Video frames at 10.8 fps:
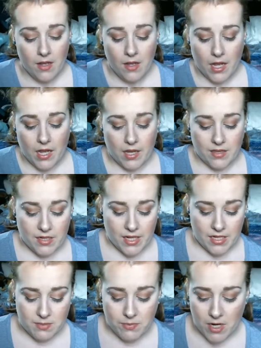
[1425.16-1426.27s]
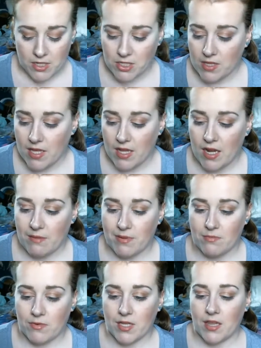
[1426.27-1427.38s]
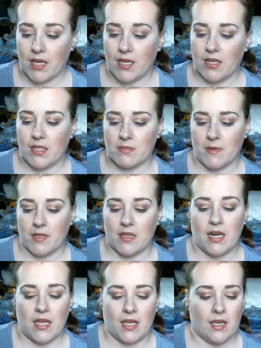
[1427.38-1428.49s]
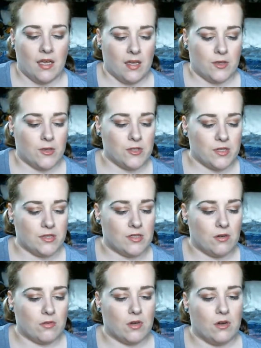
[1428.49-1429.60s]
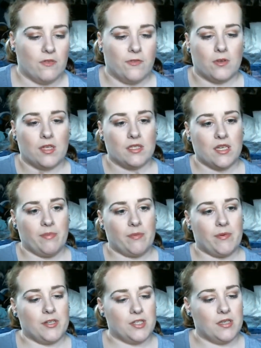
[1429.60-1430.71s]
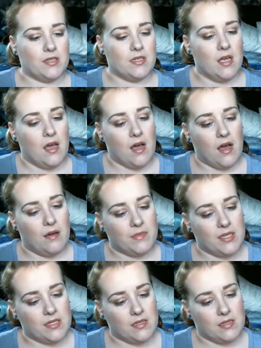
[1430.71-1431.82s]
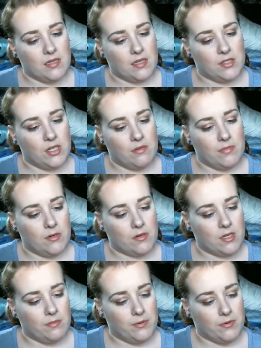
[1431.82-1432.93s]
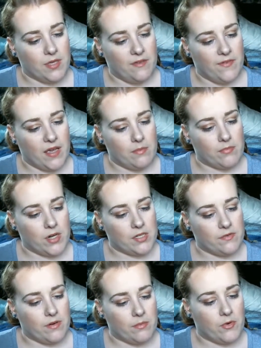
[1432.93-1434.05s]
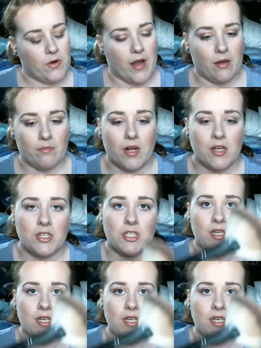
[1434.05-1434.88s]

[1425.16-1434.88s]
The next brush that I've been really liking this month, that I usually don't go for these type of brushes, this is the Jumbo Kabuki fan brush from Crown Brush,